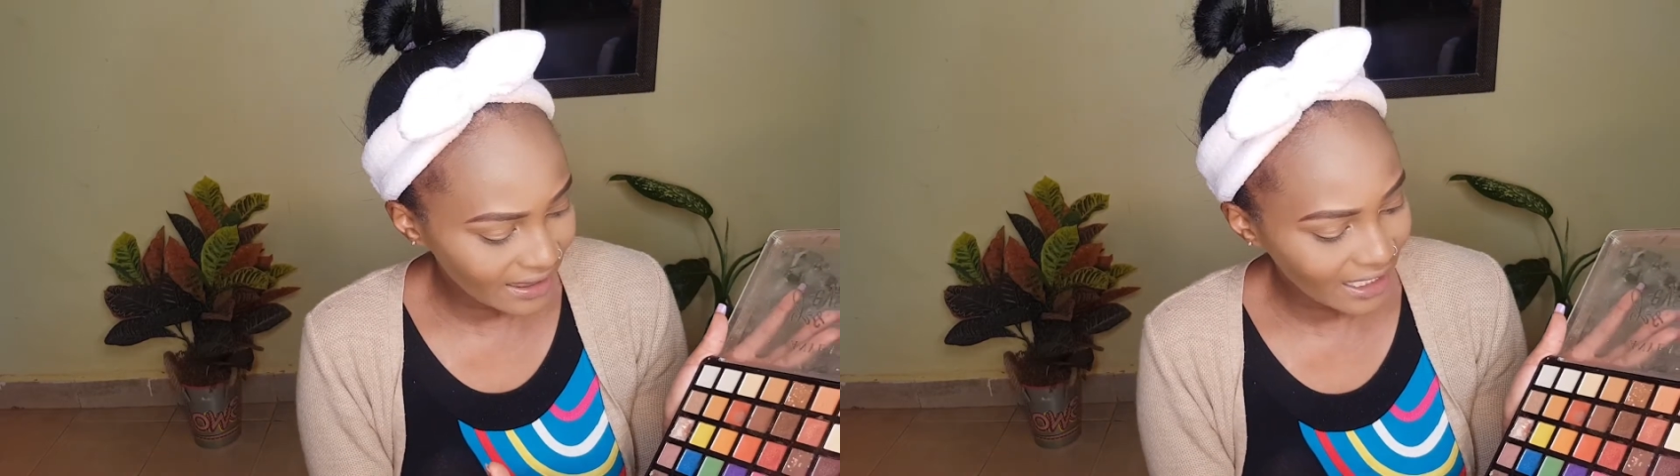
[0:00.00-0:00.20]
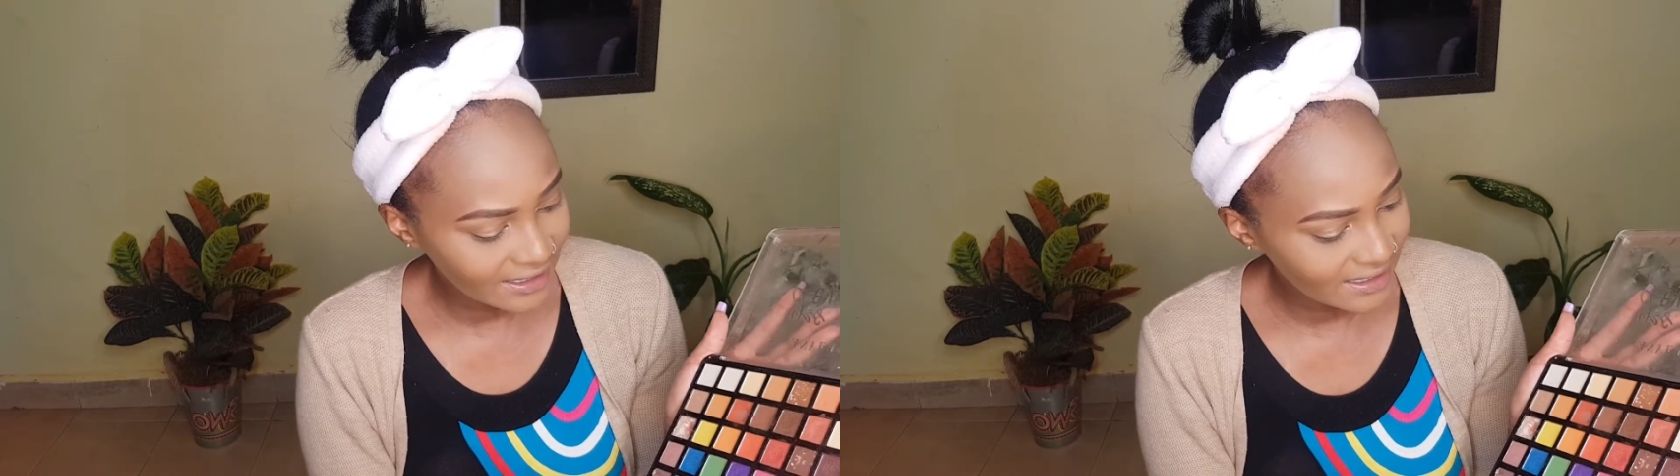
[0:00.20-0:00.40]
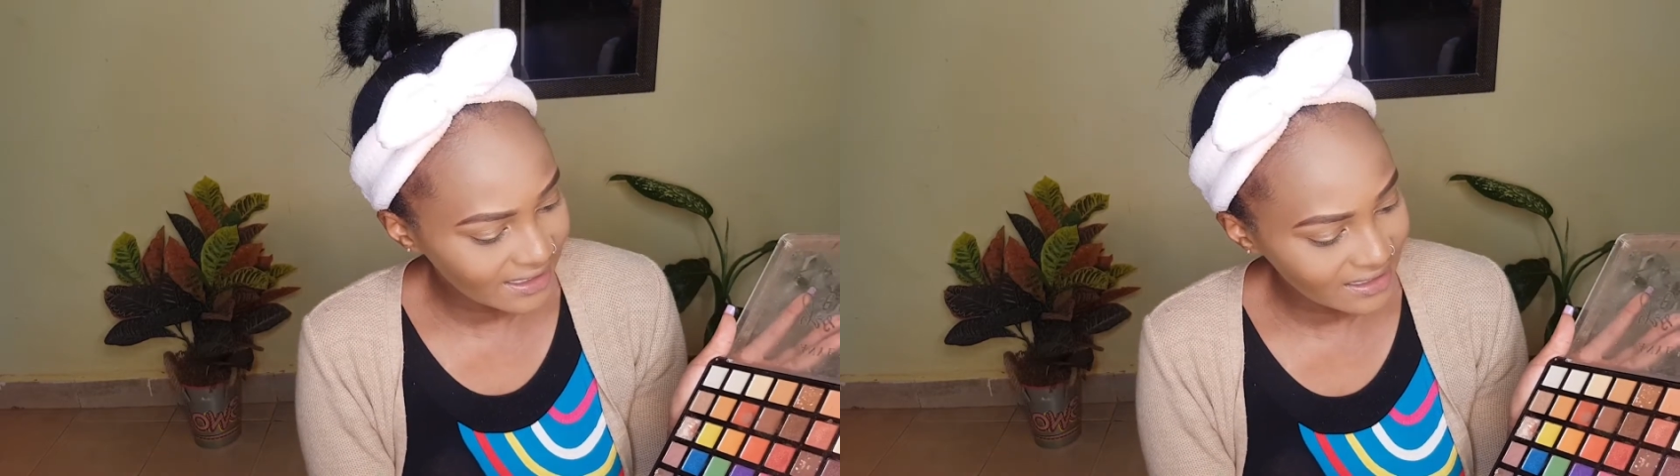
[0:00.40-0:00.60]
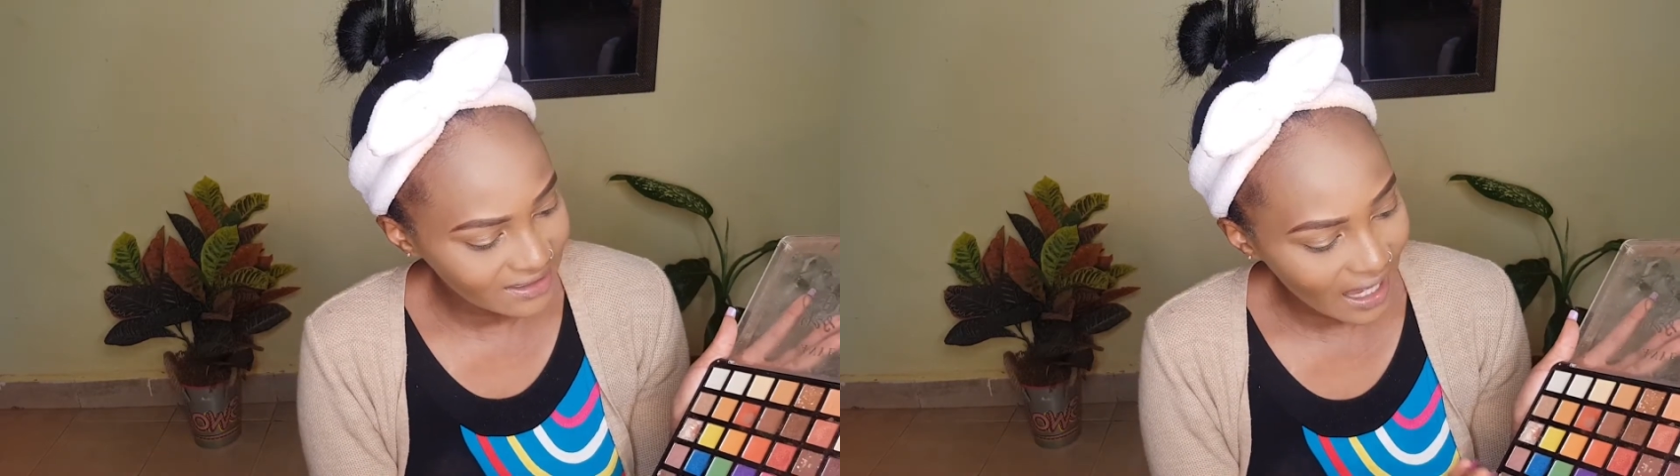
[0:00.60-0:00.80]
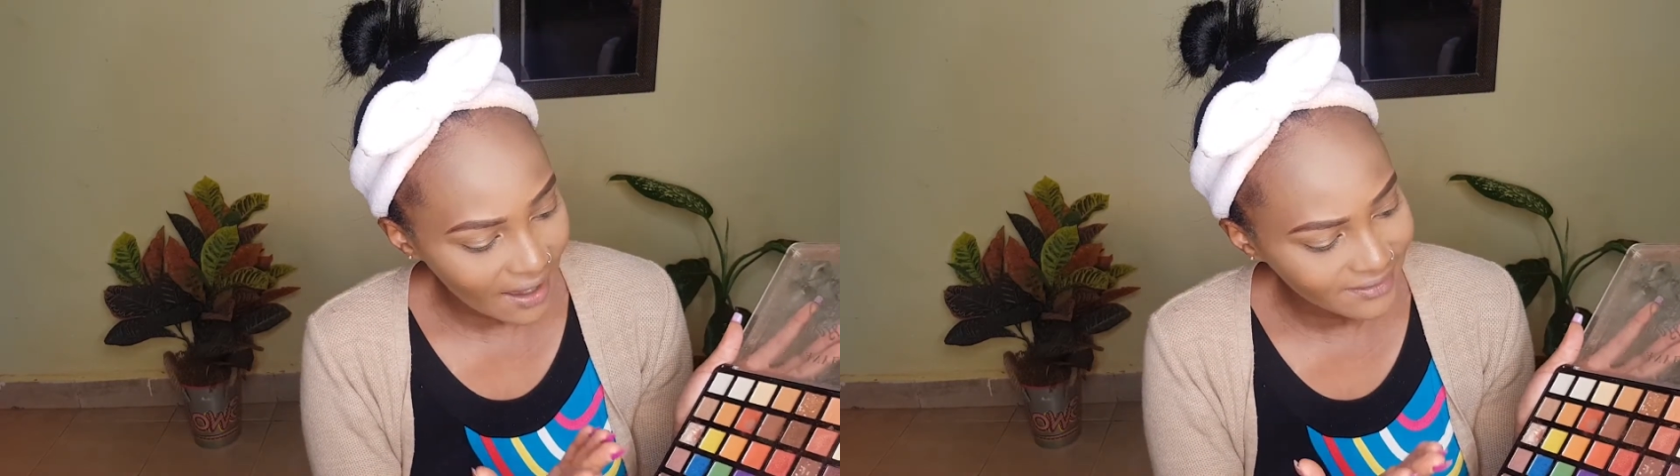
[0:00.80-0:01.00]
that is
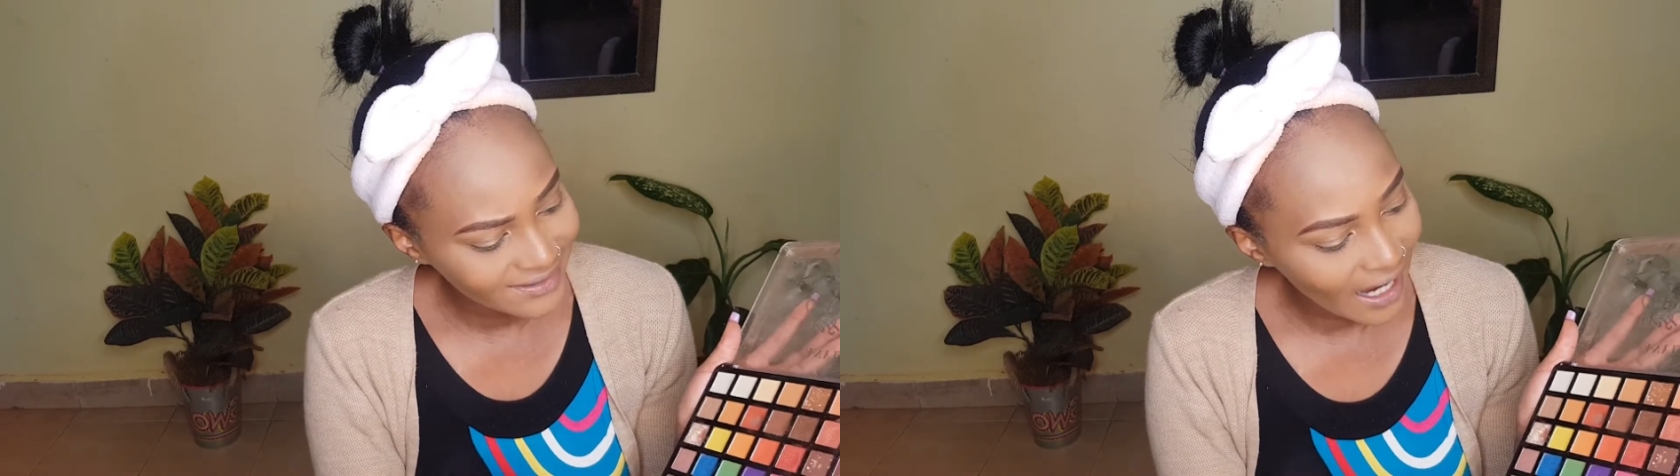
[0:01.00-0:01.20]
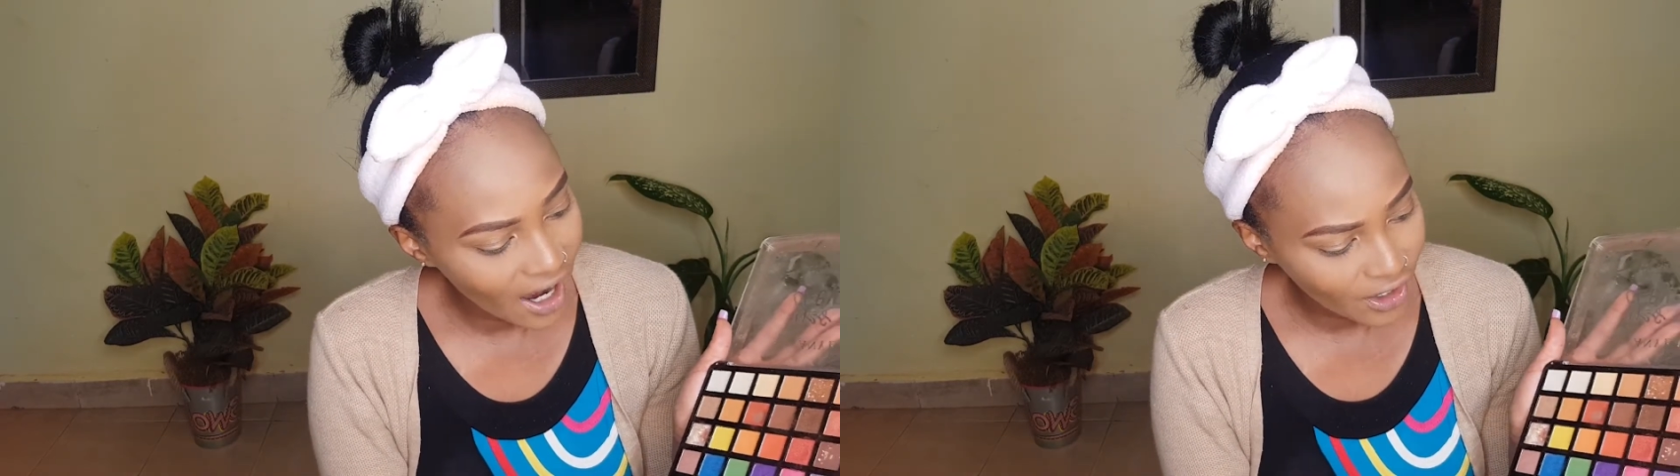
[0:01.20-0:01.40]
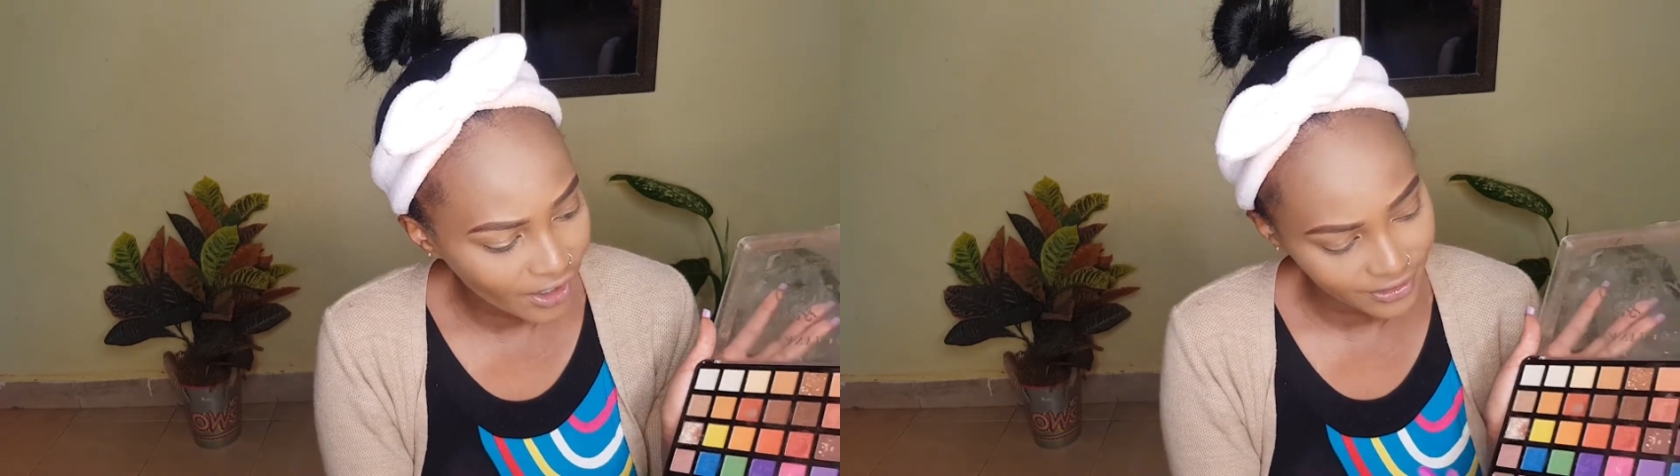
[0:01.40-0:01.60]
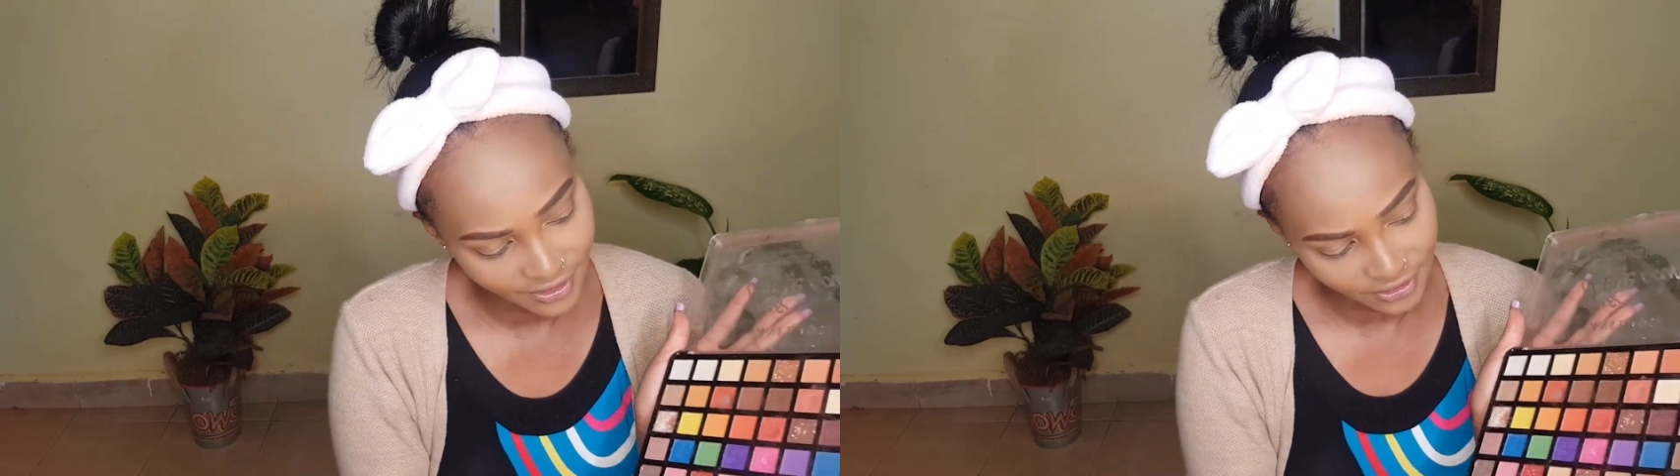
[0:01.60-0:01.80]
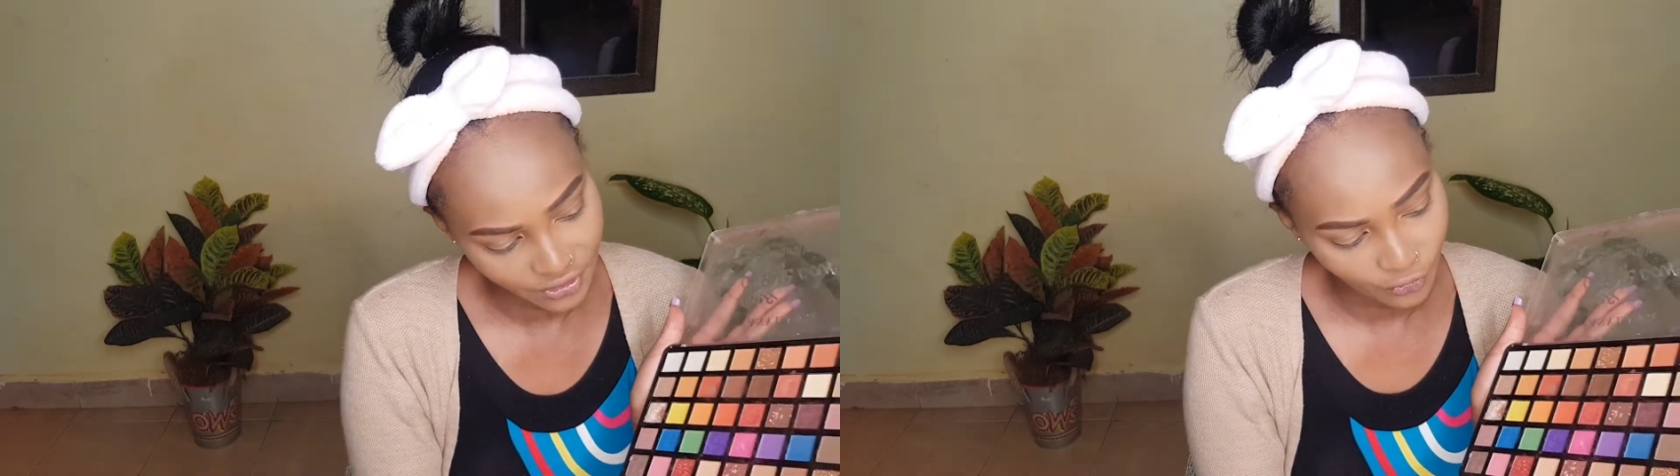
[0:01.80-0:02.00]
darker
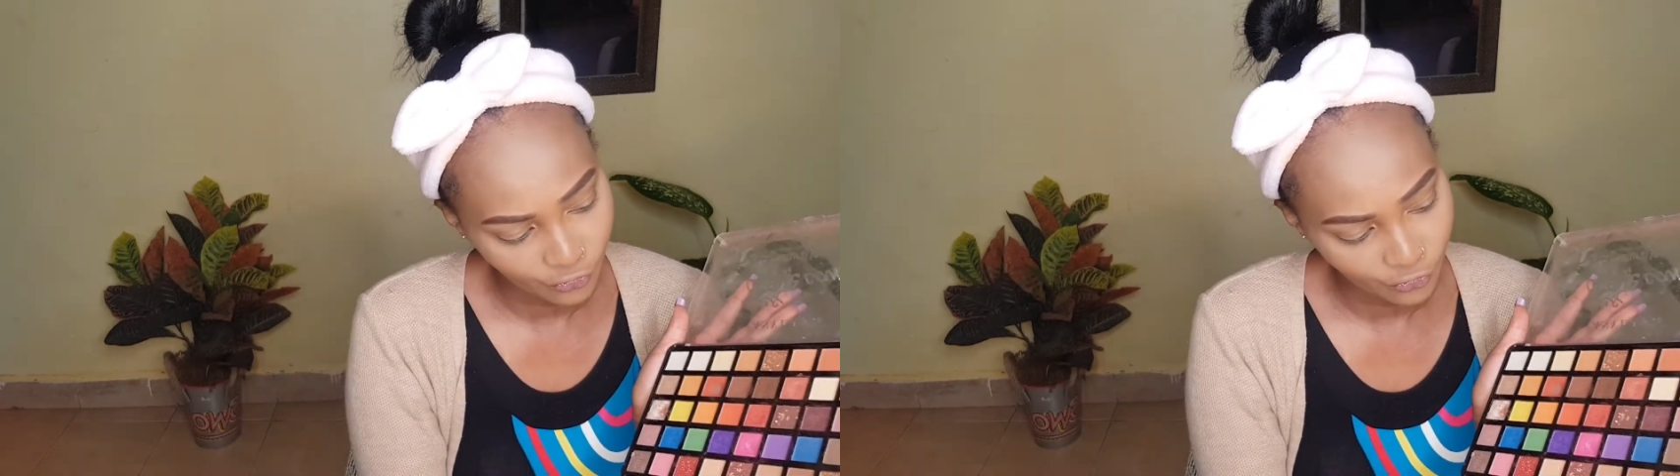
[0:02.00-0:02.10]
than you.